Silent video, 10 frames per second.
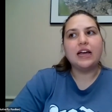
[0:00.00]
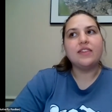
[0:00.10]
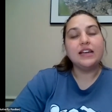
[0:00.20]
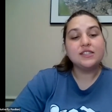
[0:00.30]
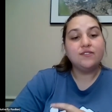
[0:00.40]
I
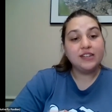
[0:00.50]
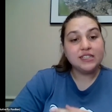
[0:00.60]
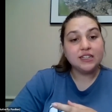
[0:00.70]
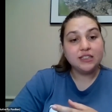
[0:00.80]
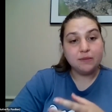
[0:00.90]
think it's
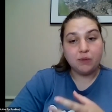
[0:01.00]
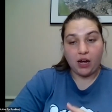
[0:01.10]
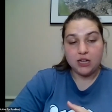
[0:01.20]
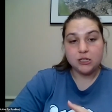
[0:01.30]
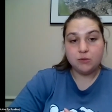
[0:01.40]
physically
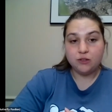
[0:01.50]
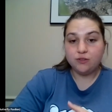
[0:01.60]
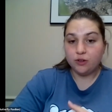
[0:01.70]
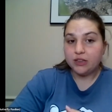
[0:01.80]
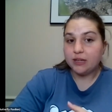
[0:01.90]
possible
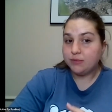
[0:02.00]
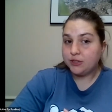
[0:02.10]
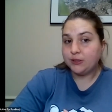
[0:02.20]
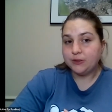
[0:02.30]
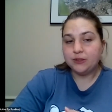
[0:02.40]
for them
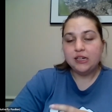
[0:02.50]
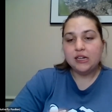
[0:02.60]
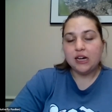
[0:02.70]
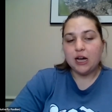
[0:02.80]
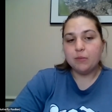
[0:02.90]
to,
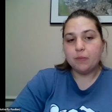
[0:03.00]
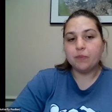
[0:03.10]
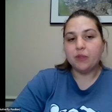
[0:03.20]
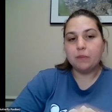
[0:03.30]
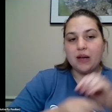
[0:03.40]
um,
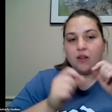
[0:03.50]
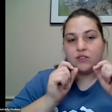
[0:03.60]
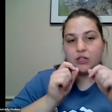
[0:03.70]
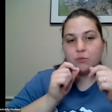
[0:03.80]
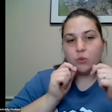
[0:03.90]
but their
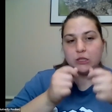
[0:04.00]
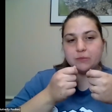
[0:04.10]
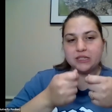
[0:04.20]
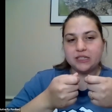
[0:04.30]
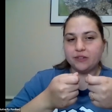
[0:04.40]
mouths are more
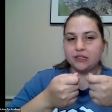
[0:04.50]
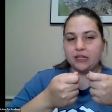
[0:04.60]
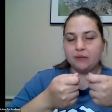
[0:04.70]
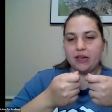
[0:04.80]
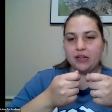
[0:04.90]

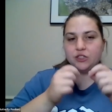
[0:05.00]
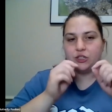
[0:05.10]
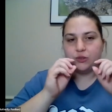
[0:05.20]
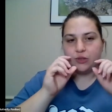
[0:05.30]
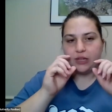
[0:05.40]
specifically made
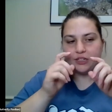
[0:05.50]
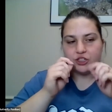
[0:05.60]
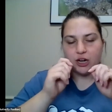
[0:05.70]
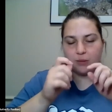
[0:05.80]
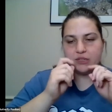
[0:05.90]
to like
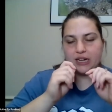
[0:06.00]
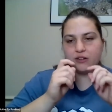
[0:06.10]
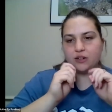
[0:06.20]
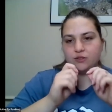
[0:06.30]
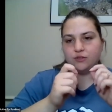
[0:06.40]
chomp
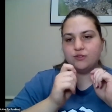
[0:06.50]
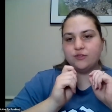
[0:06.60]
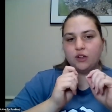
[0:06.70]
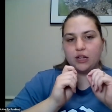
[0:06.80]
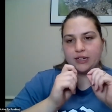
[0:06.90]
down on
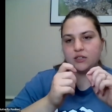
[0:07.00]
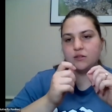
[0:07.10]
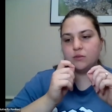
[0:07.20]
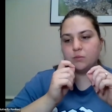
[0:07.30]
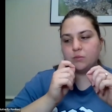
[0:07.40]
like
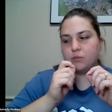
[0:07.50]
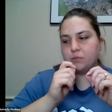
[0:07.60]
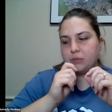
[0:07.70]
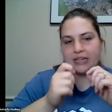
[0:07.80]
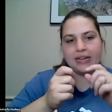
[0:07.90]

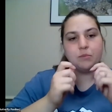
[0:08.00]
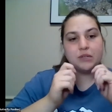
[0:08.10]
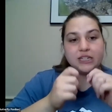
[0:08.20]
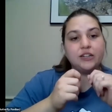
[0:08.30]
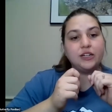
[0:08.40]
plant
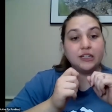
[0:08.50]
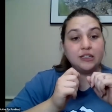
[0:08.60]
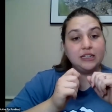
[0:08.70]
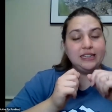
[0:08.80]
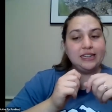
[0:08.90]

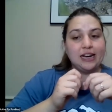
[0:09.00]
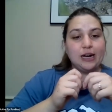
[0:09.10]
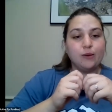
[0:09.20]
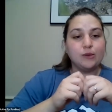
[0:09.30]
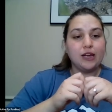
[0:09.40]
material.
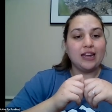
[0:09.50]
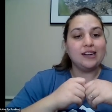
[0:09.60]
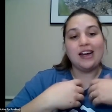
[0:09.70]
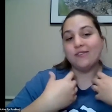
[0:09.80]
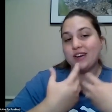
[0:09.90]
Um,
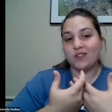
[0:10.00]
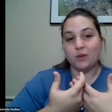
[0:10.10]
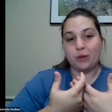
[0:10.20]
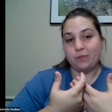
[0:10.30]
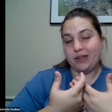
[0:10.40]
and I've
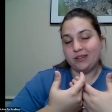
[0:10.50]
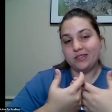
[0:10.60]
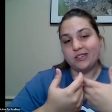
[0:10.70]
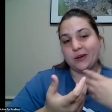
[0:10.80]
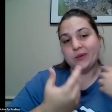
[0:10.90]
never been
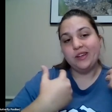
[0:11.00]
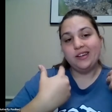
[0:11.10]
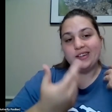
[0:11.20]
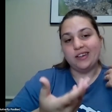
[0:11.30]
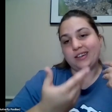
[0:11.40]
bitten. So
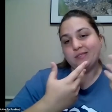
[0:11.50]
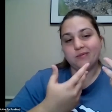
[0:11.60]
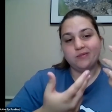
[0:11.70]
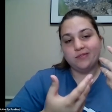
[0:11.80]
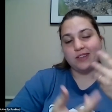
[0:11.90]

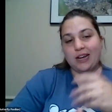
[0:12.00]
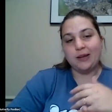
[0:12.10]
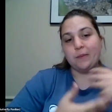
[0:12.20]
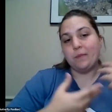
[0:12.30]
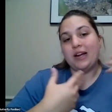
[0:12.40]
um,
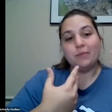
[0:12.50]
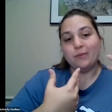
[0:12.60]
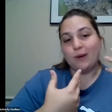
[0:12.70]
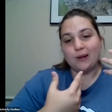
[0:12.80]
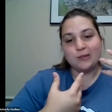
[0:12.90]
it might
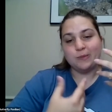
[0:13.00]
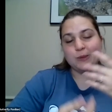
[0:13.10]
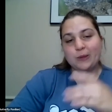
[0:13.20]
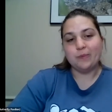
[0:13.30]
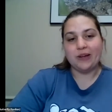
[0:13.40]
be
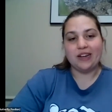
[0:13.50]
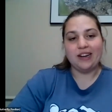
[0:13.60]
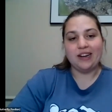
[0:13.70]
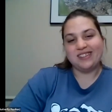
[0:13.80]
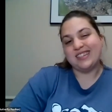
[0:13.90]
possible, but
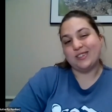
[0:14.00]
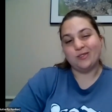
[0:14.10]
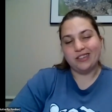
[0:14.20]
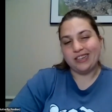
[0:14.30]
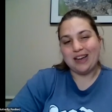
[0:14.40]
it
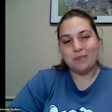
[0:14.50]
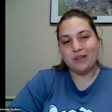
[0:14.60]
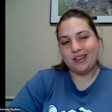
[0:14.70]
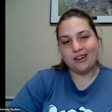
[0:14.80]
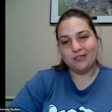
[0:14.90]
doesn't really
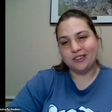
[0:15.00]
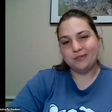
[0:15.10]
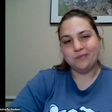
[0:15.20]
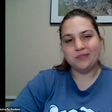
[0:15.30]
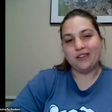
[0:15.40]
happen that
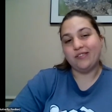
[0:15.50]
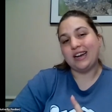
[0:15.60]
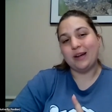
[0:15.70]
often if